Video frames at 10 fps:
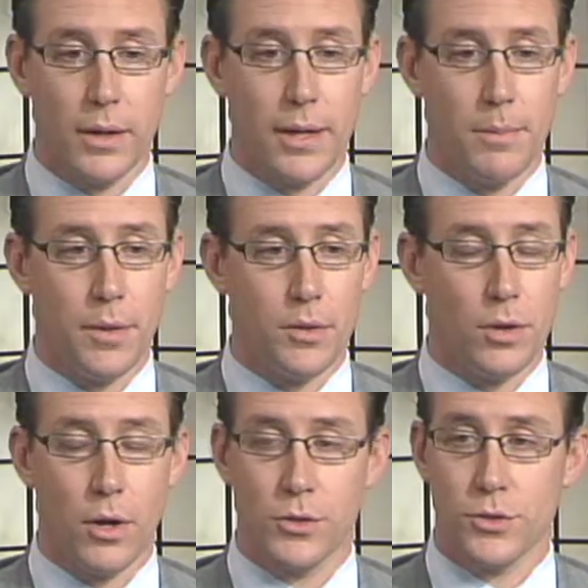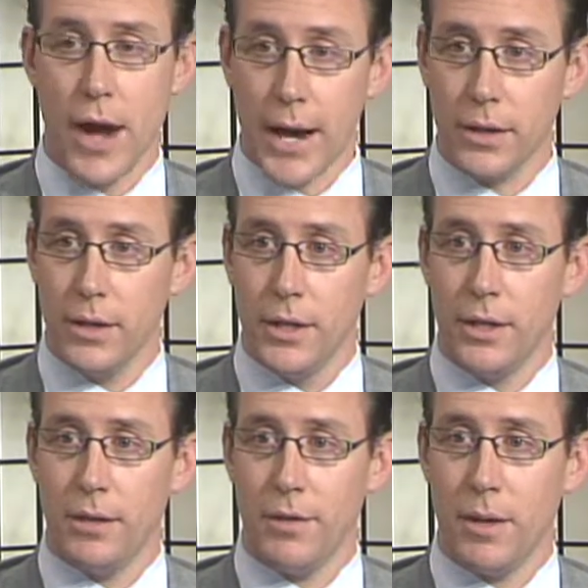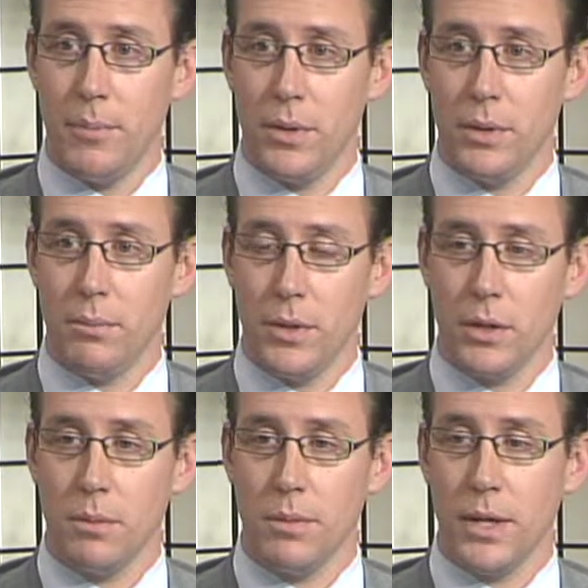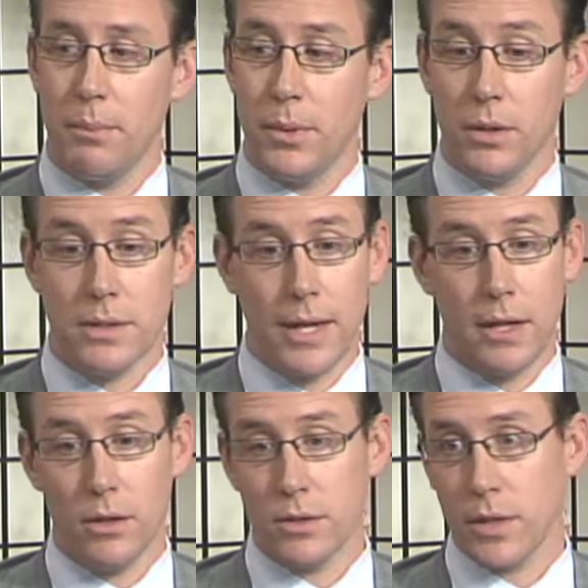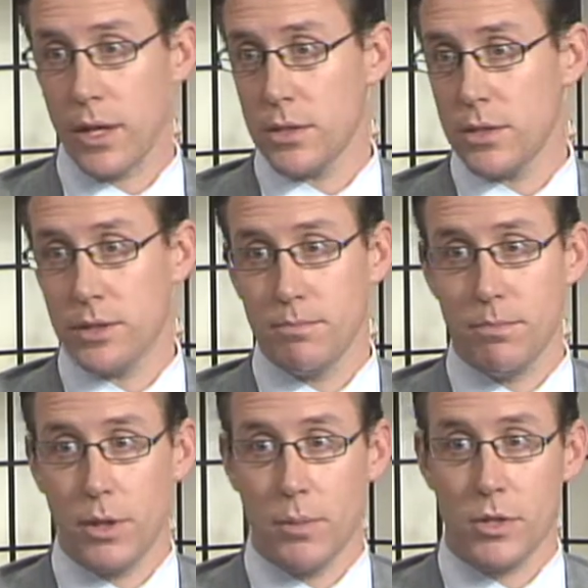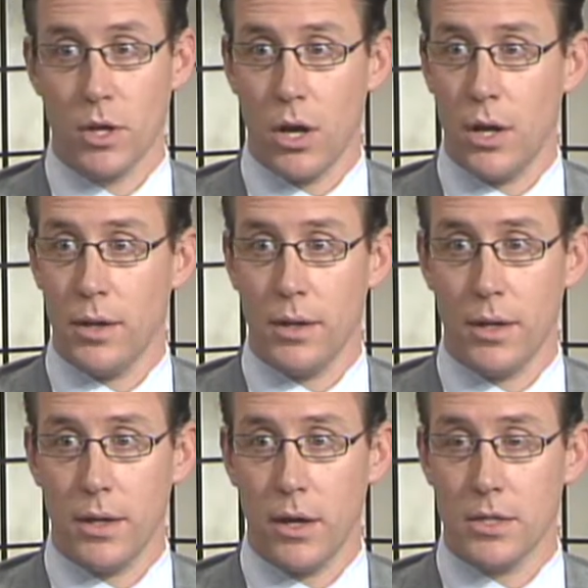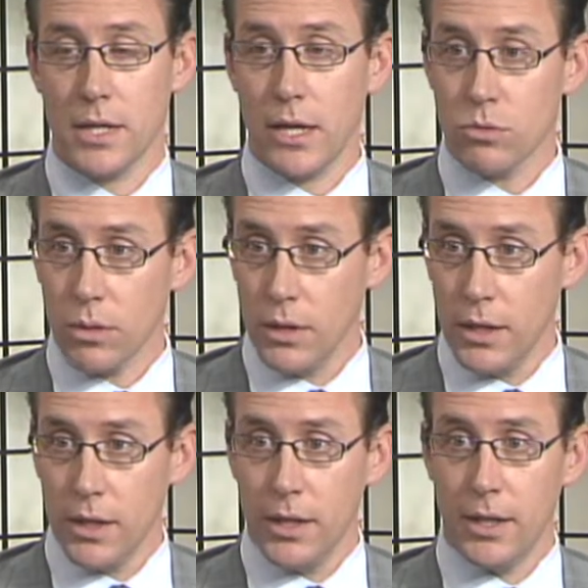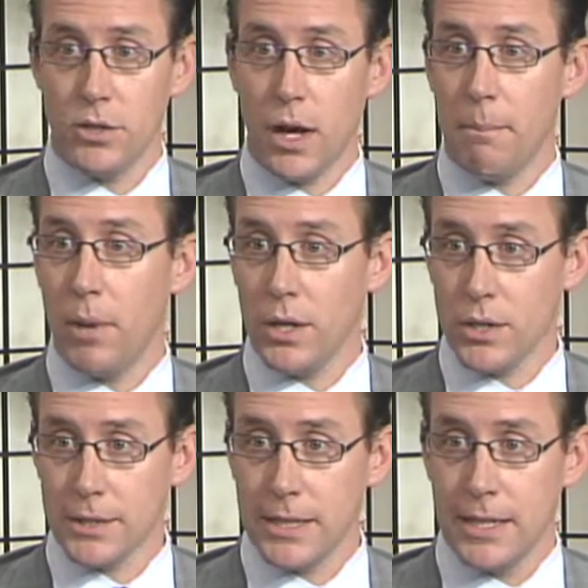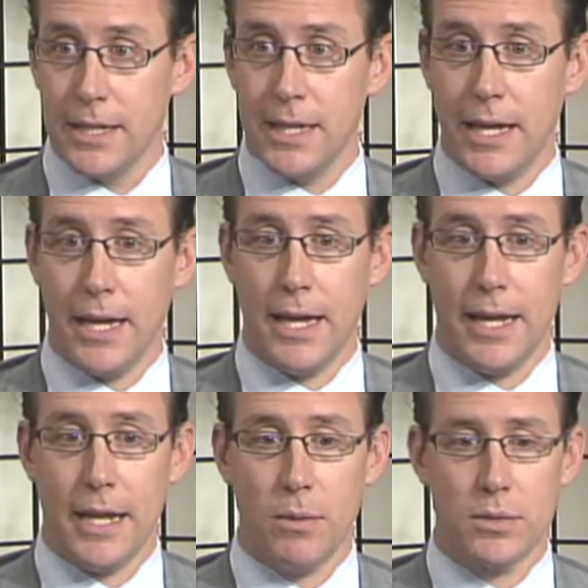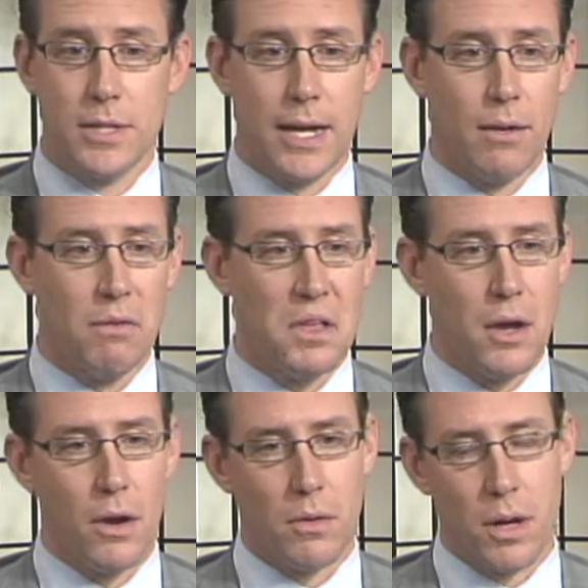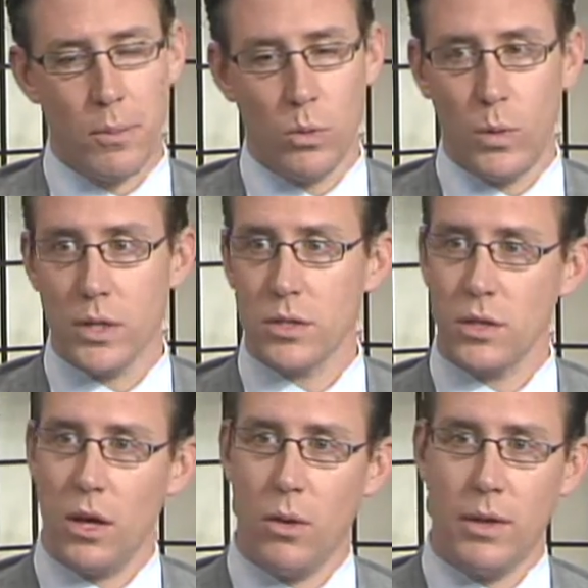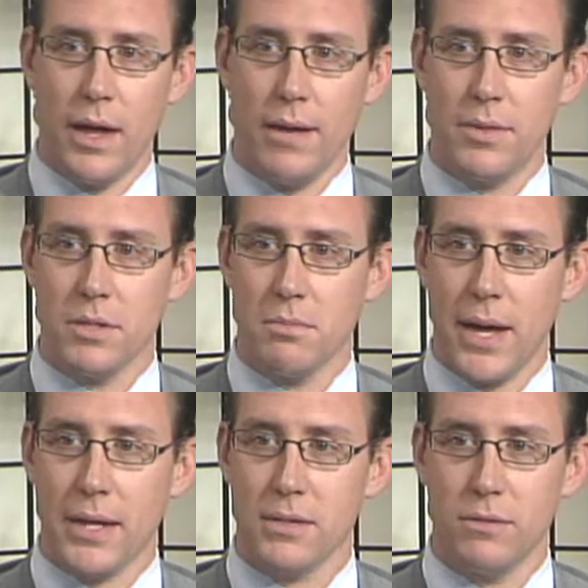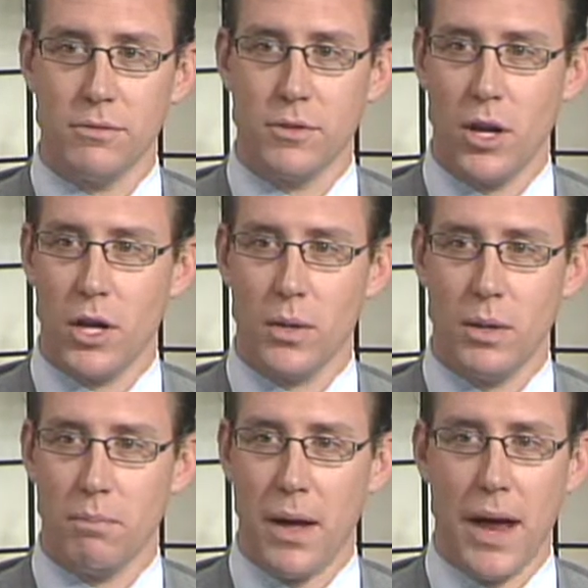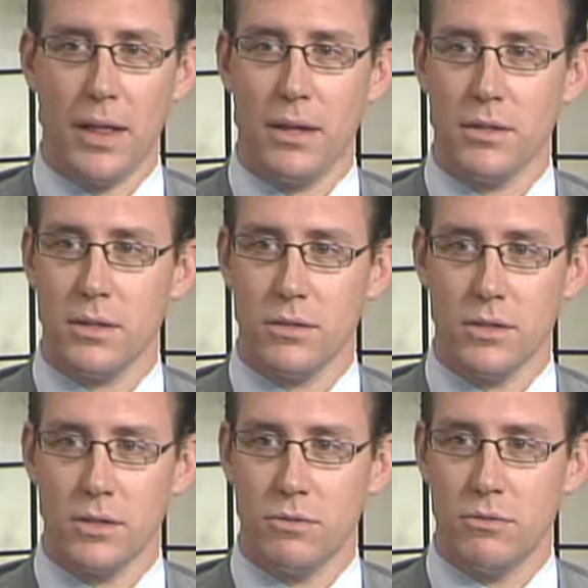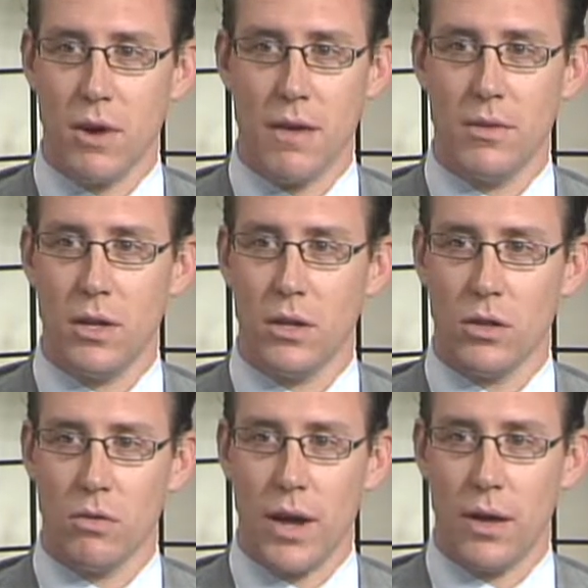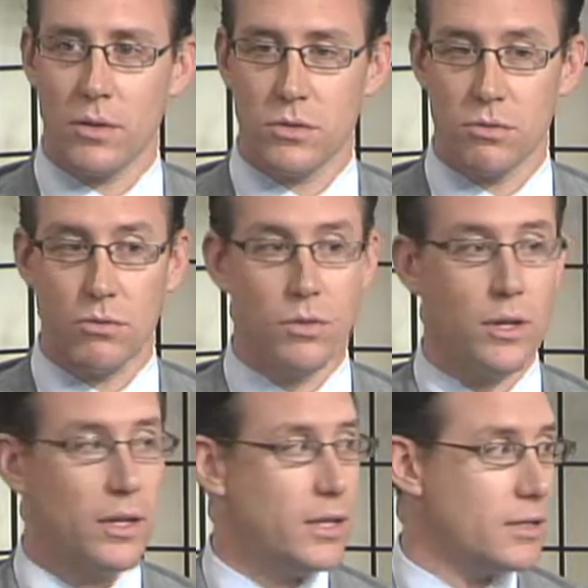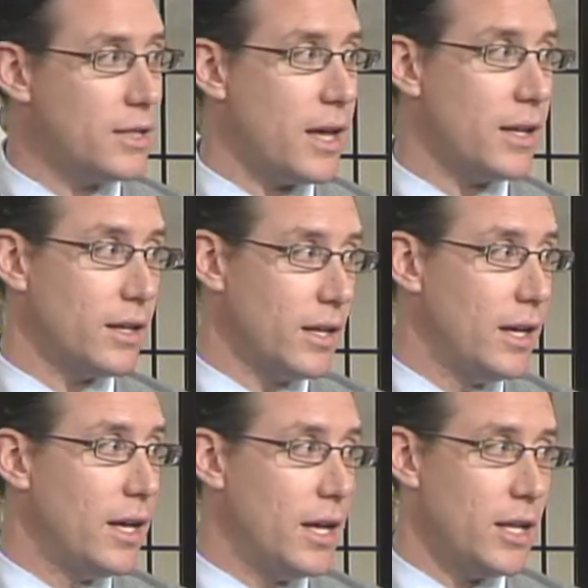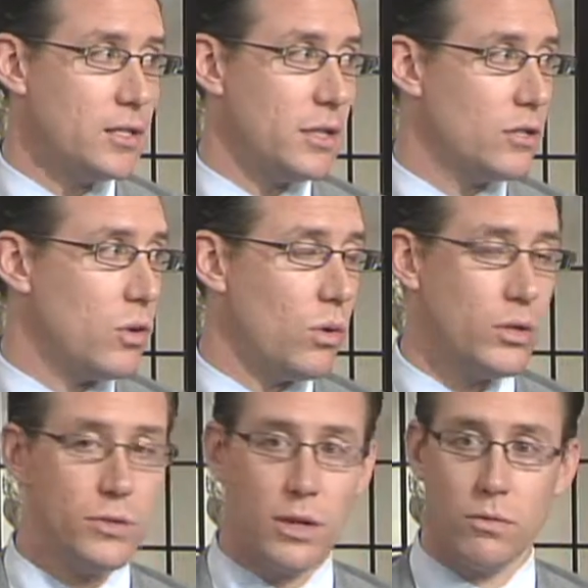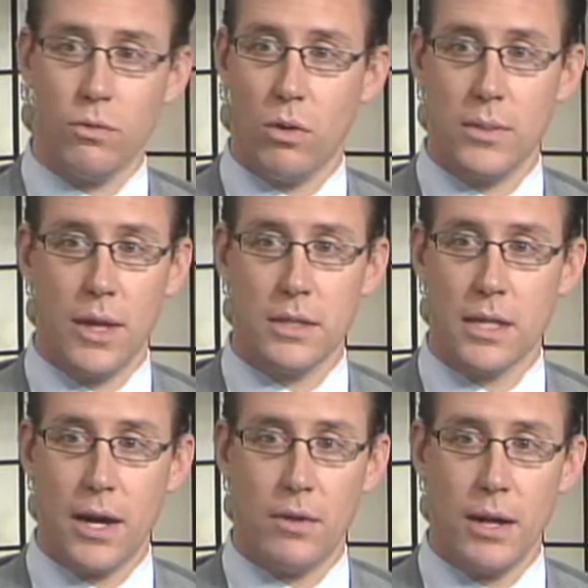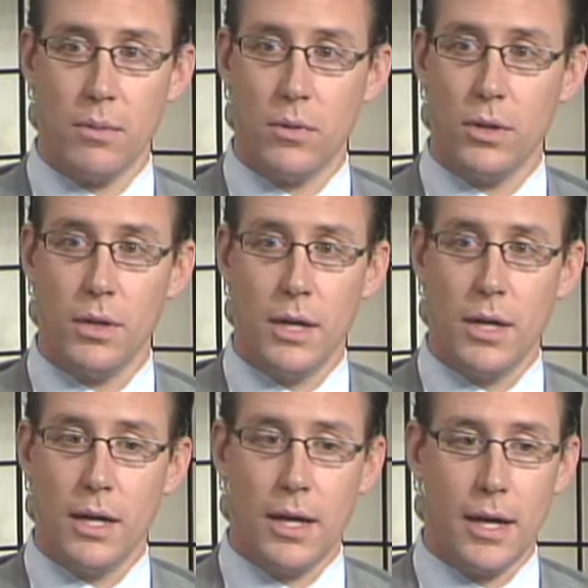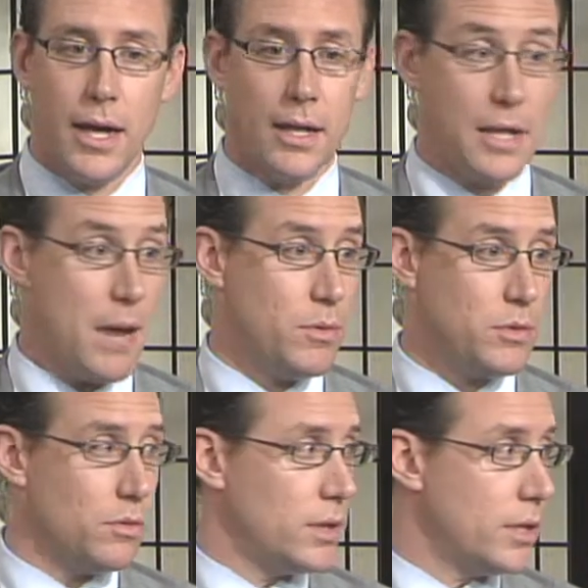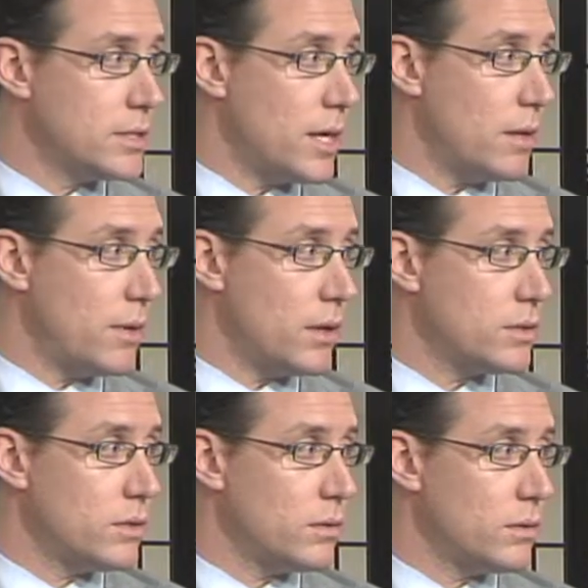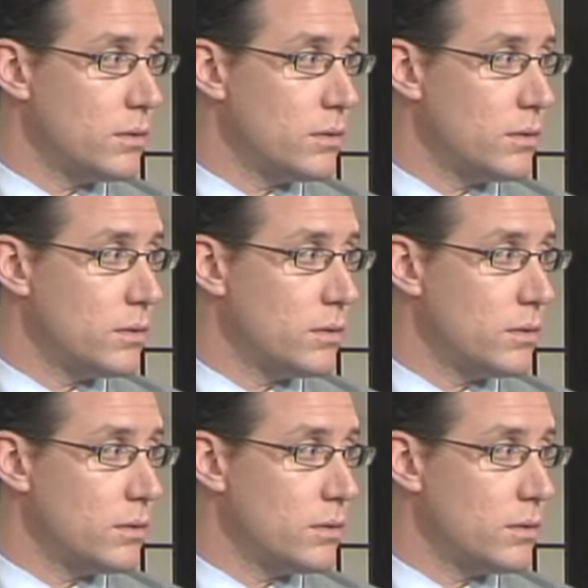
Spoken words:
keeping on track of that building being built, and it looks like it's pretty much on schedule. It's on budget. And I was down there a couple of weeks ago, and they have these massive concrete pilings that are just driving into the ground. It's really exciting. It's going to totally transform that entire neighborhood, and the neighbors are really excited about it too.